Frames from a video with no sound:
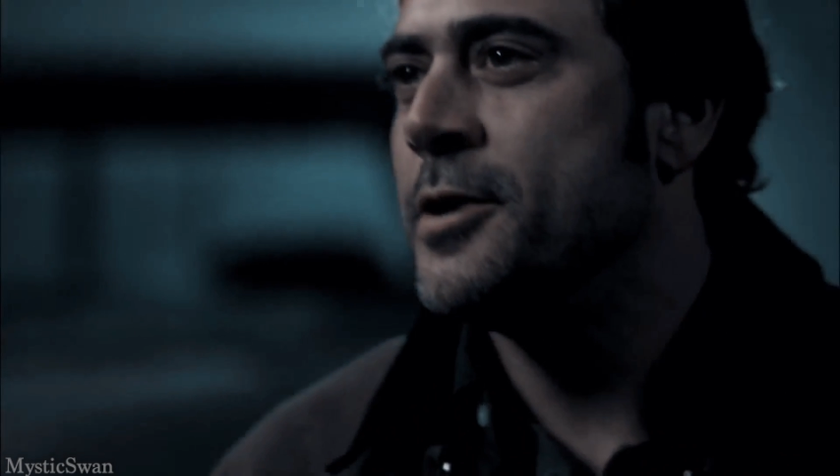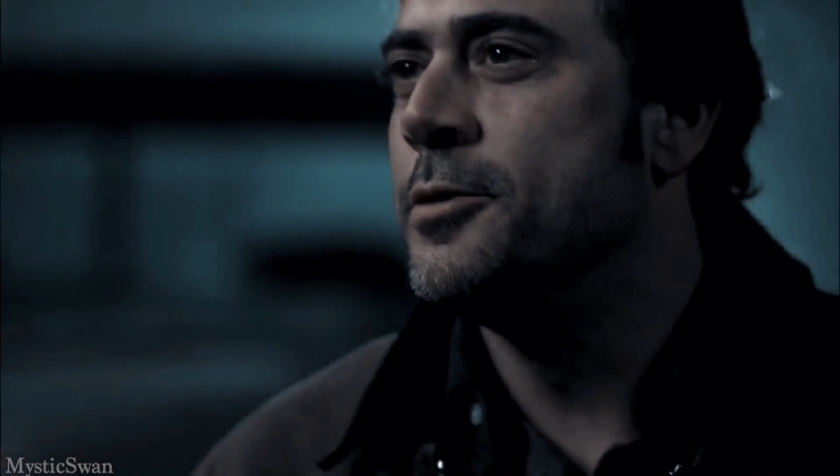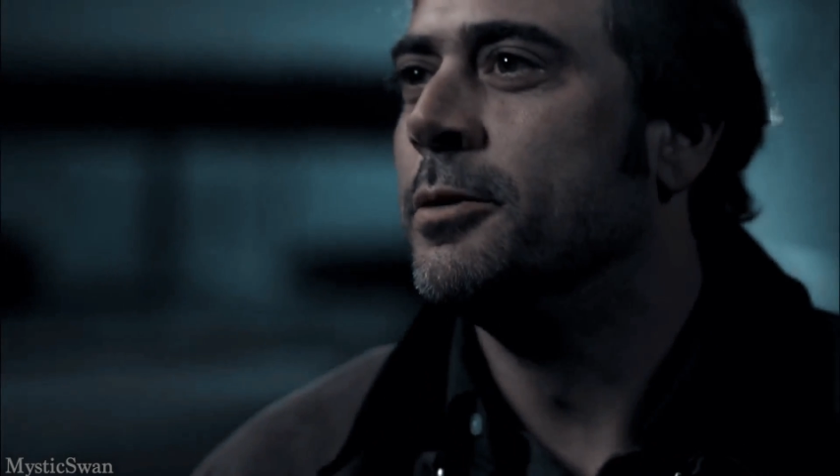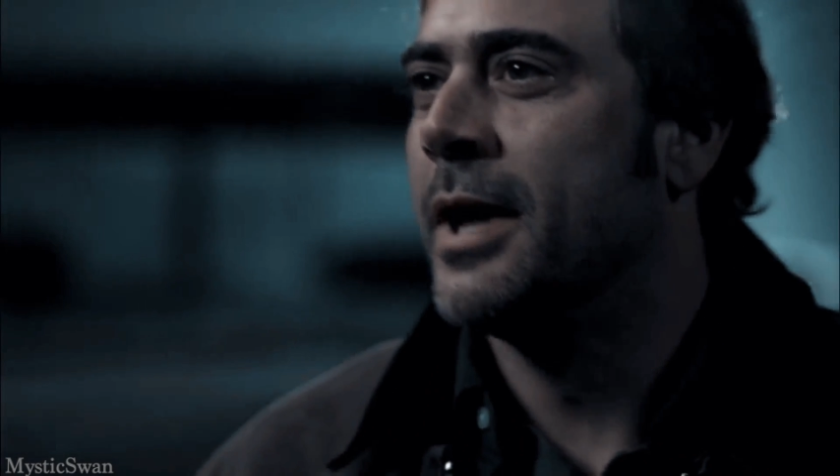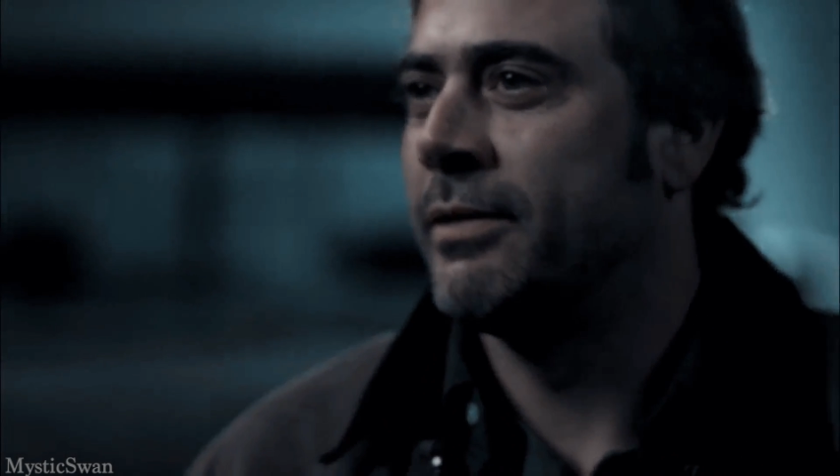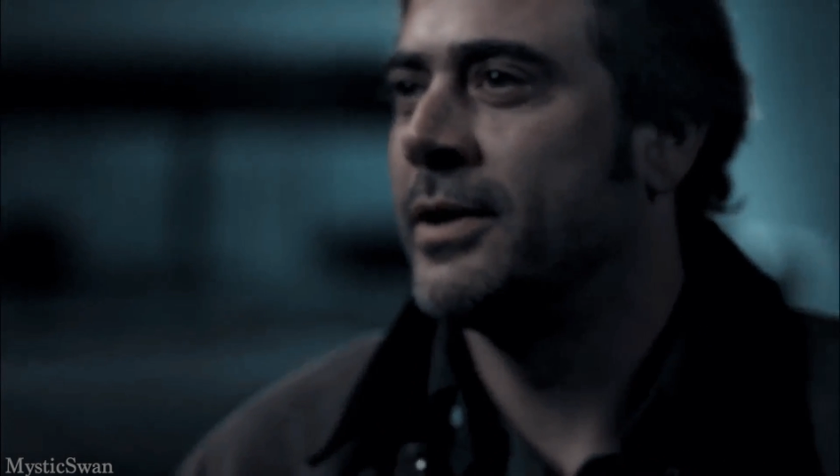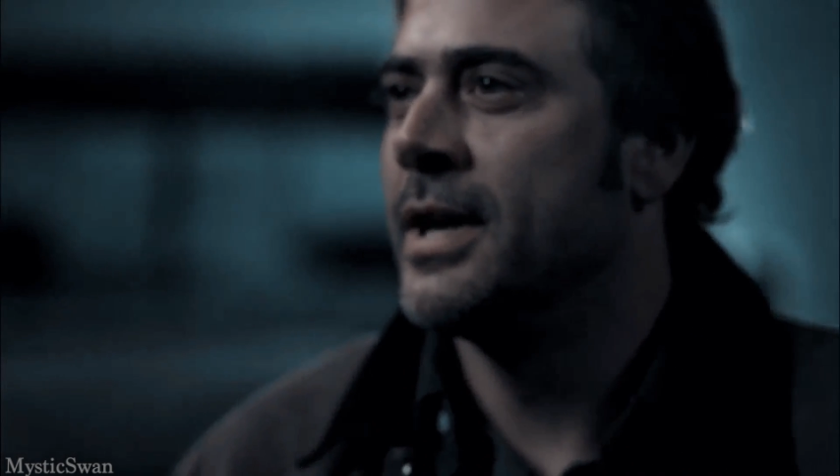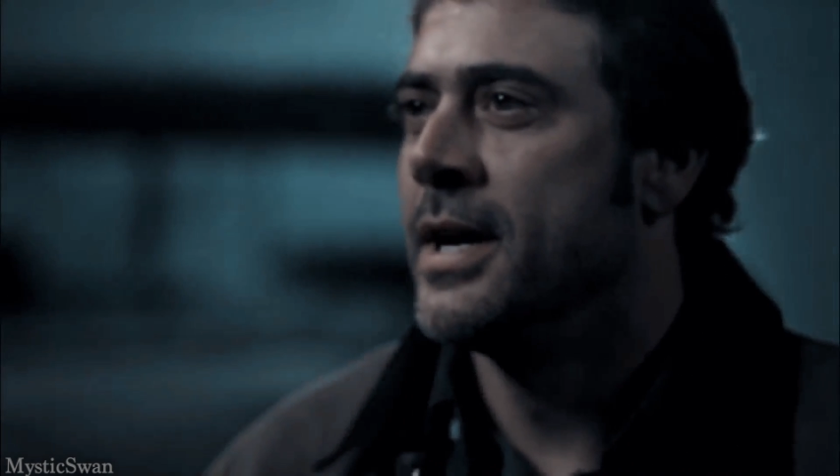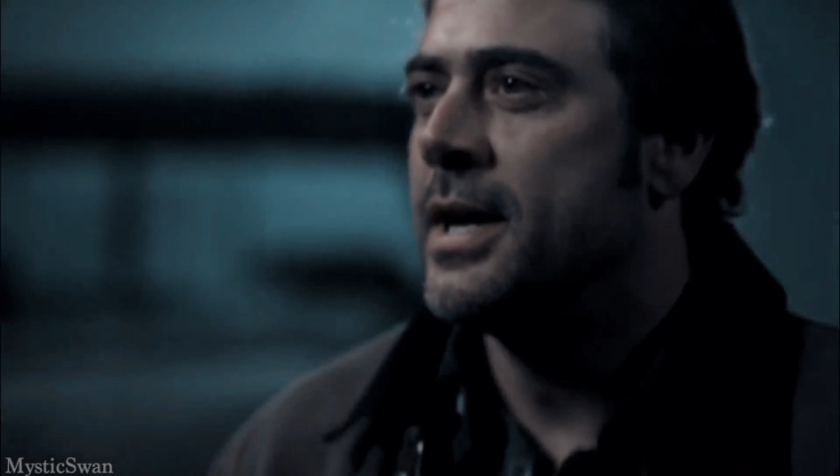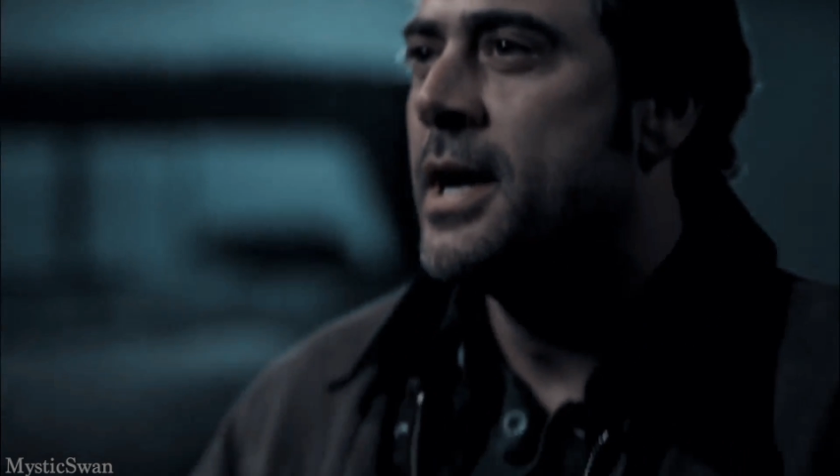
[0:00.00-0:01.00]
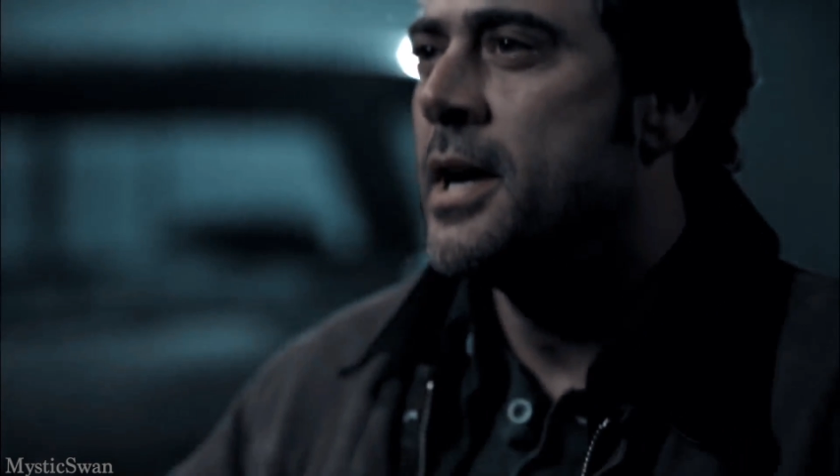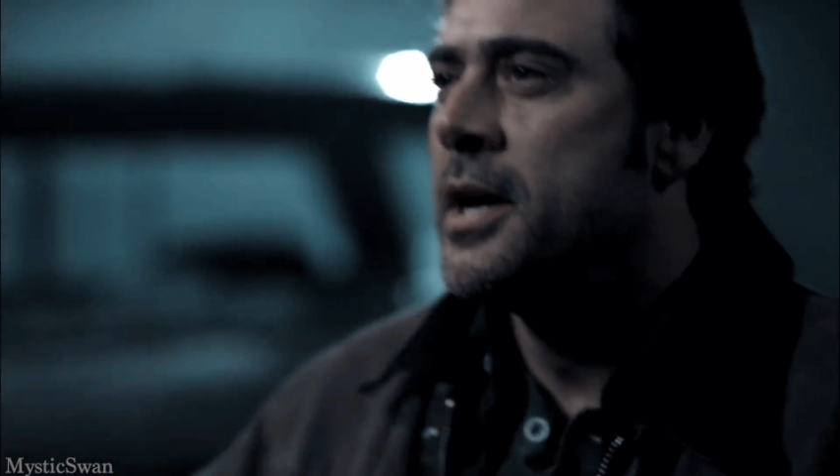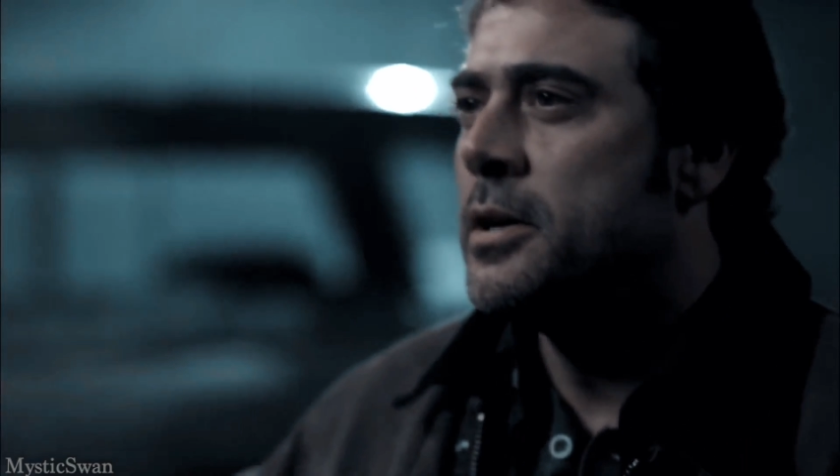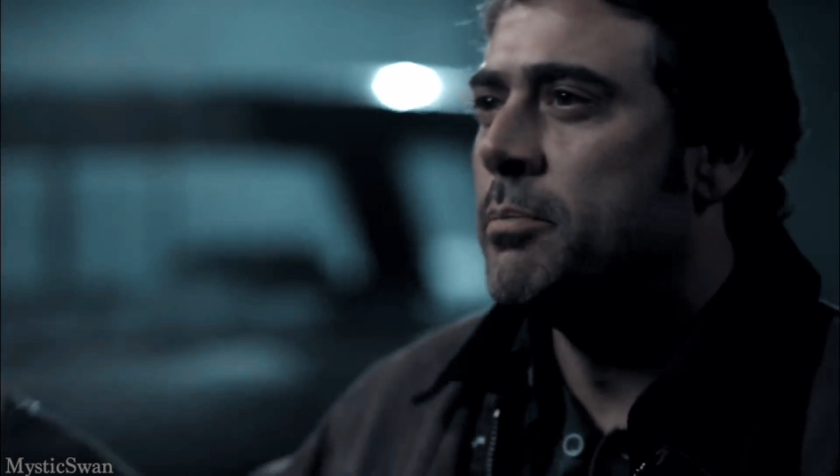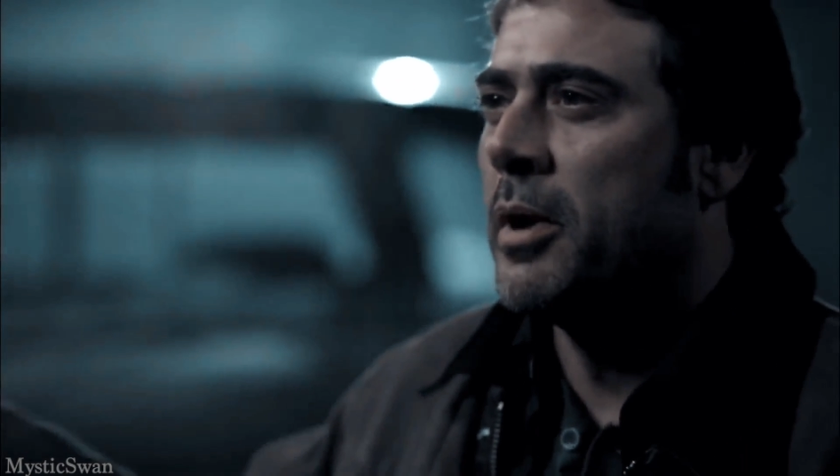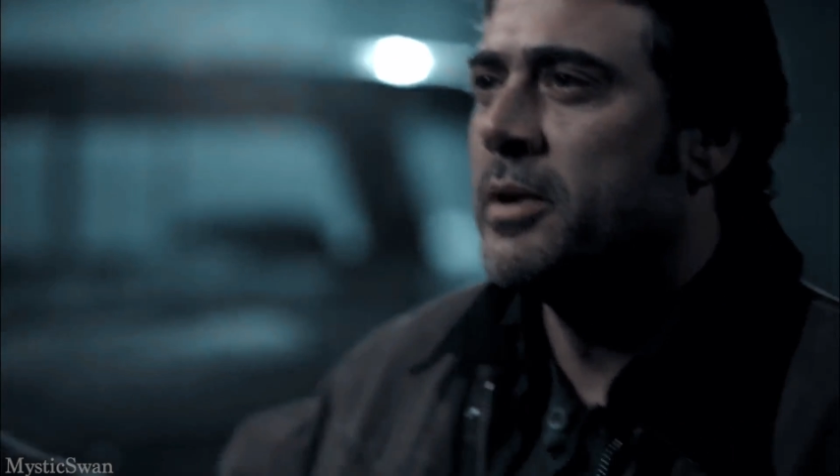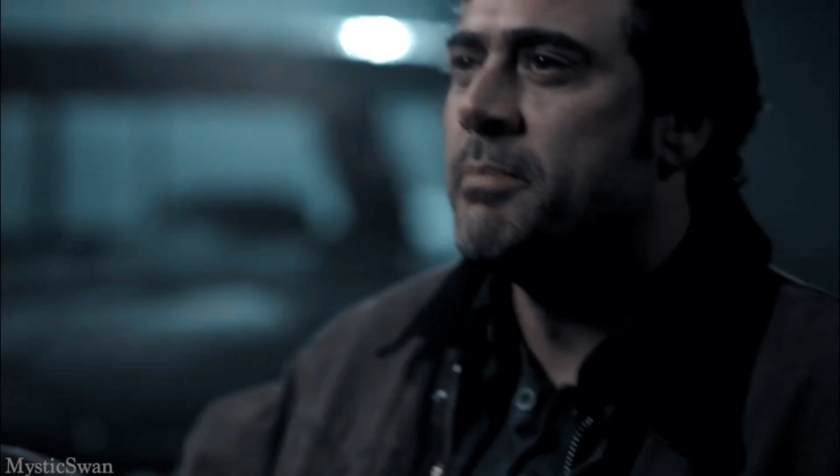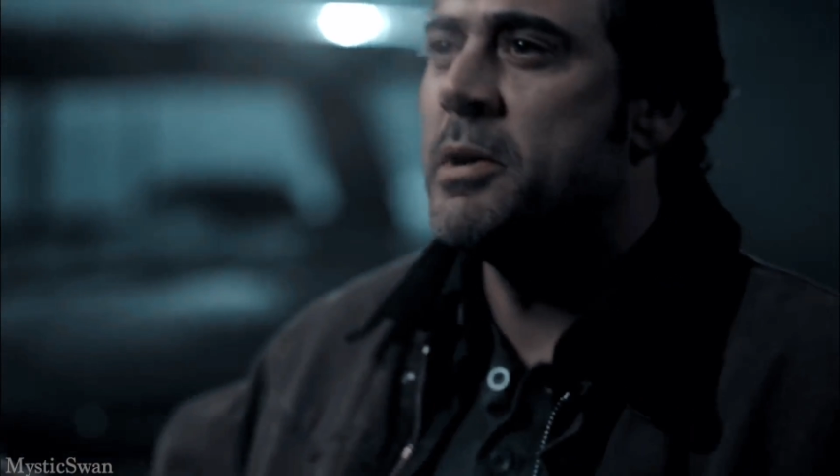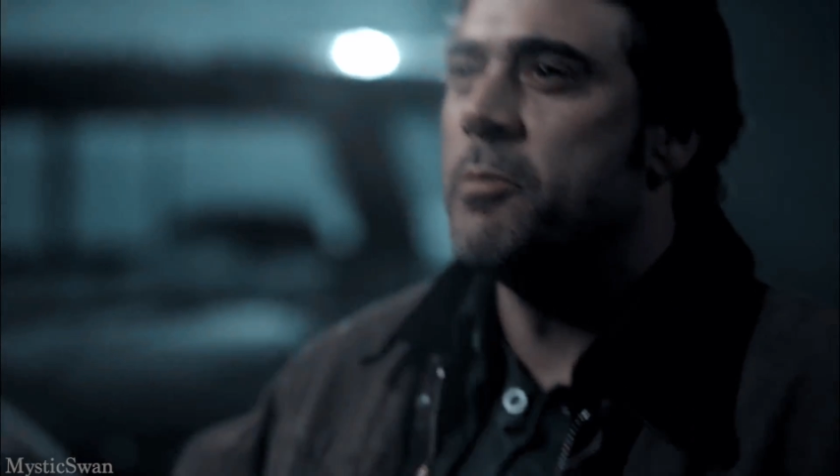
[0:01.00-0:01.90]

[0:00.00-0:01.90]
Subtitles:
you left. Your brother and me,